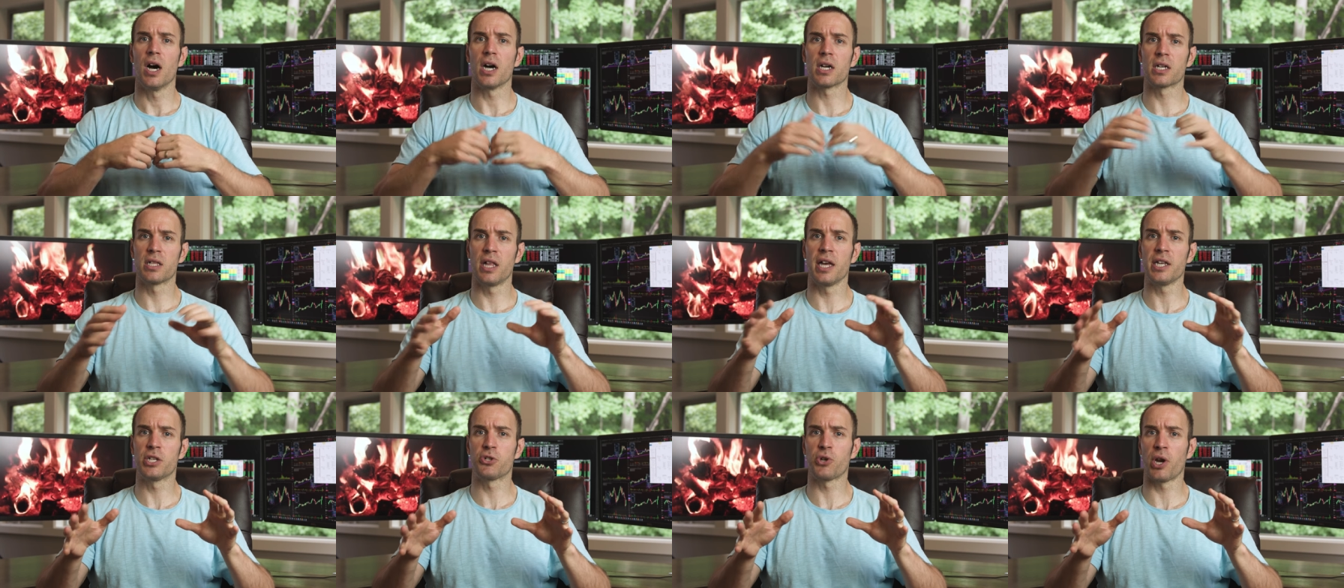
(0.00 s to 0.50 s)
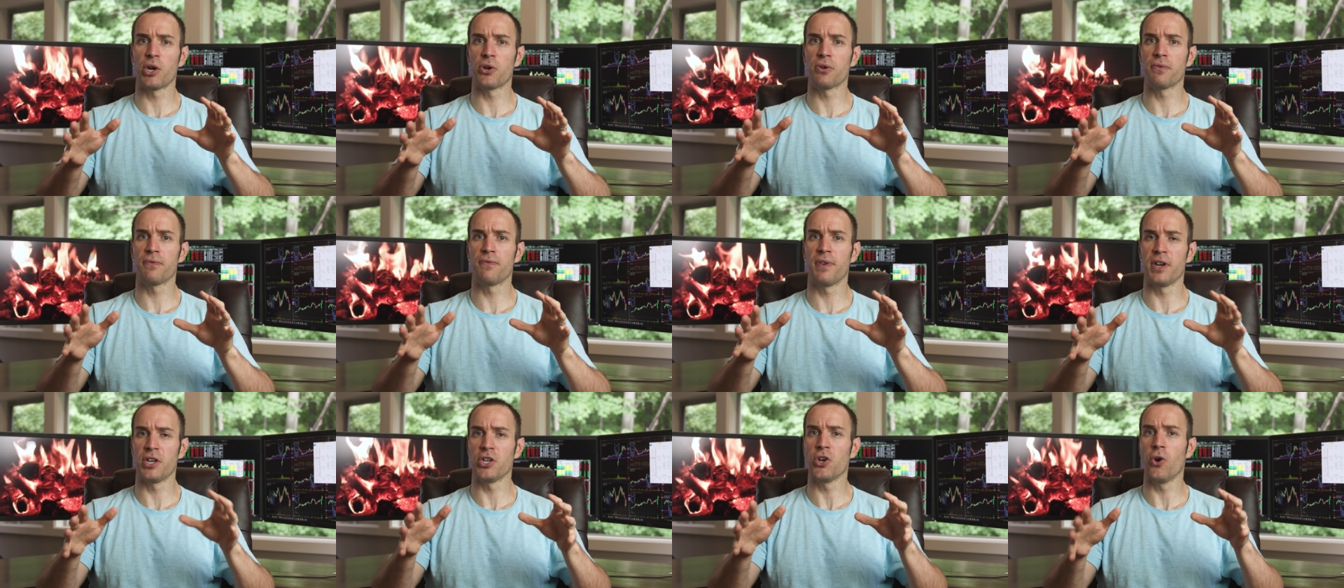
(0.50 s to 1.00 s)
a
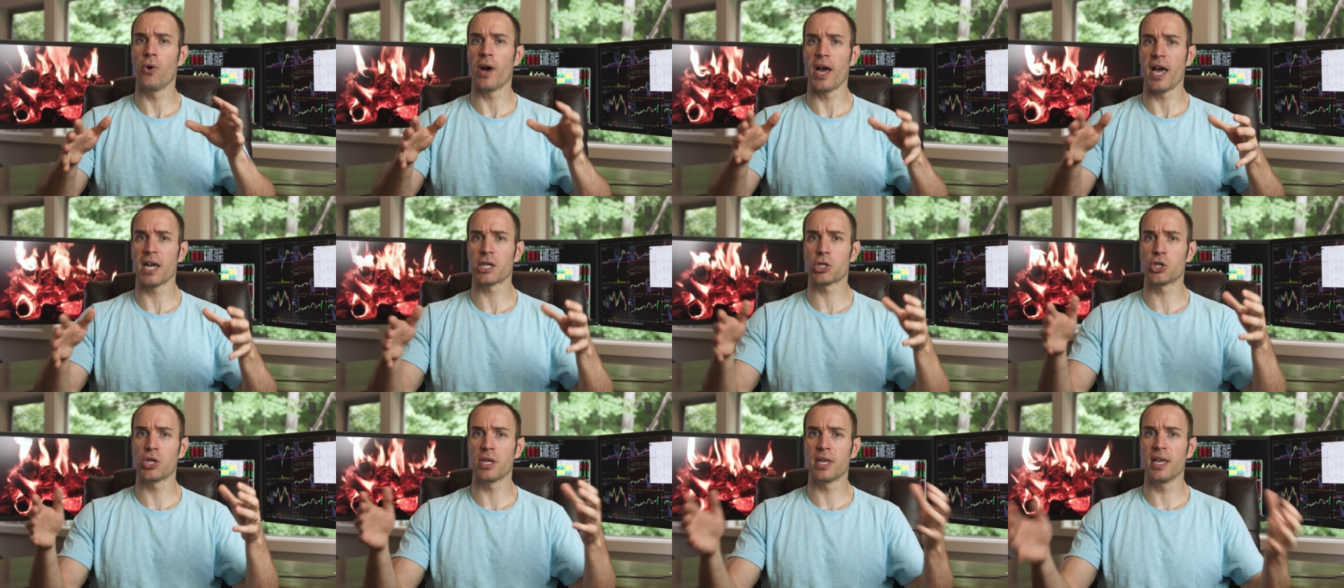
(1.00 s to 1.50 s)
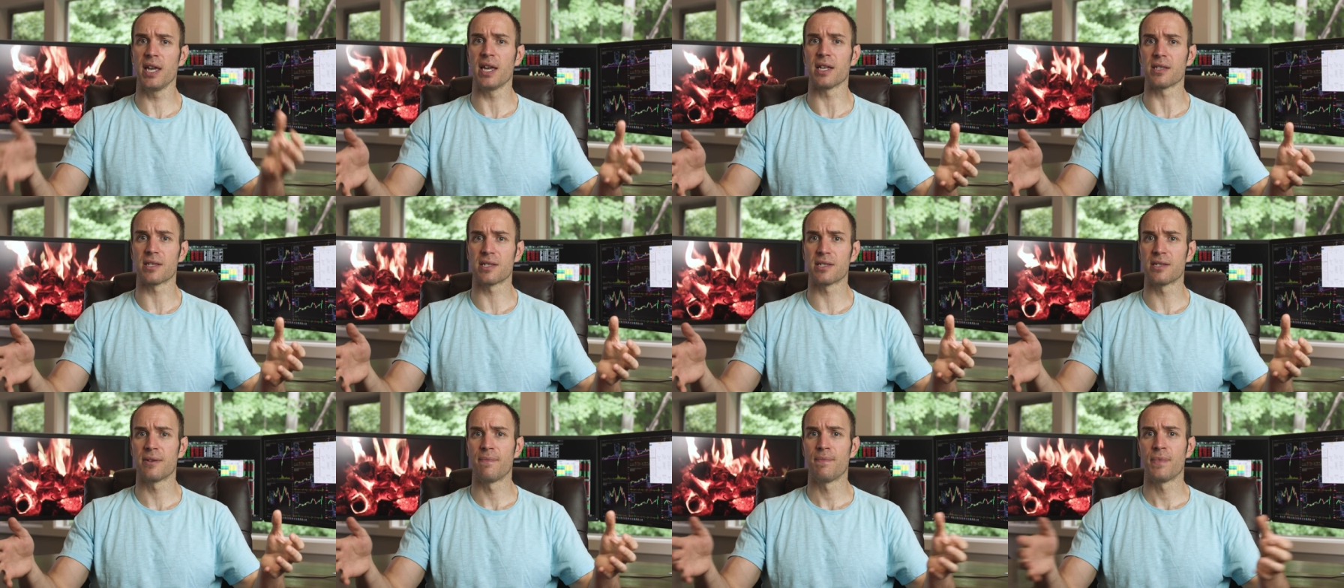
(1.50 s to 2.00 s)
ClayTrader video actually
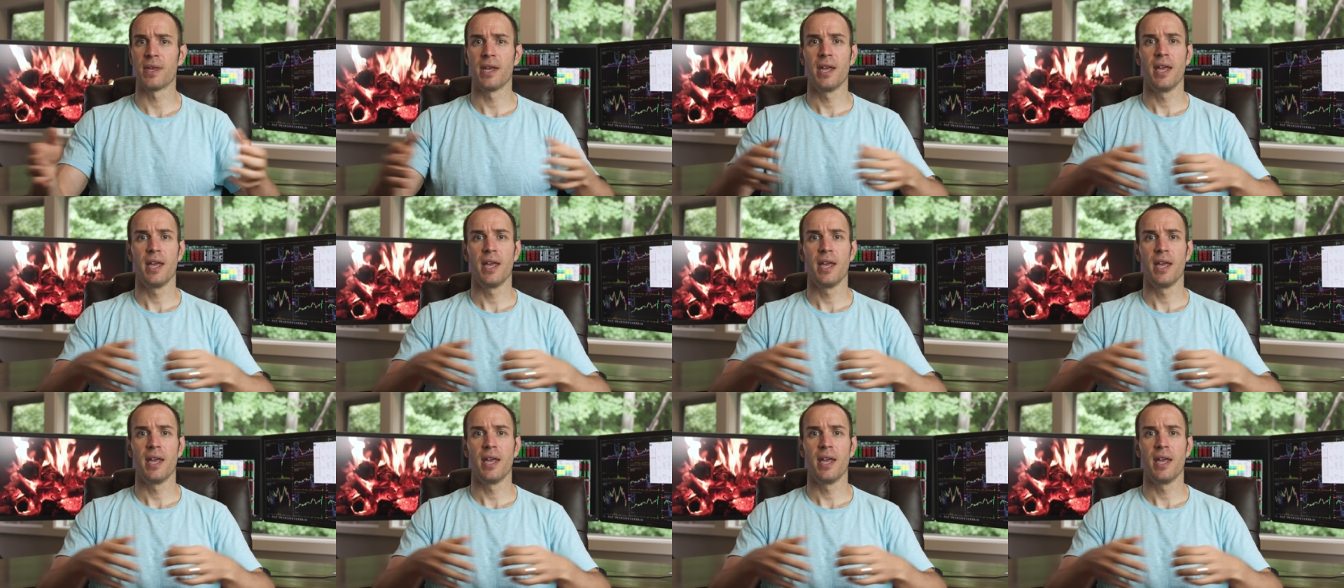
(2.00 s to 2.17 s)
gets.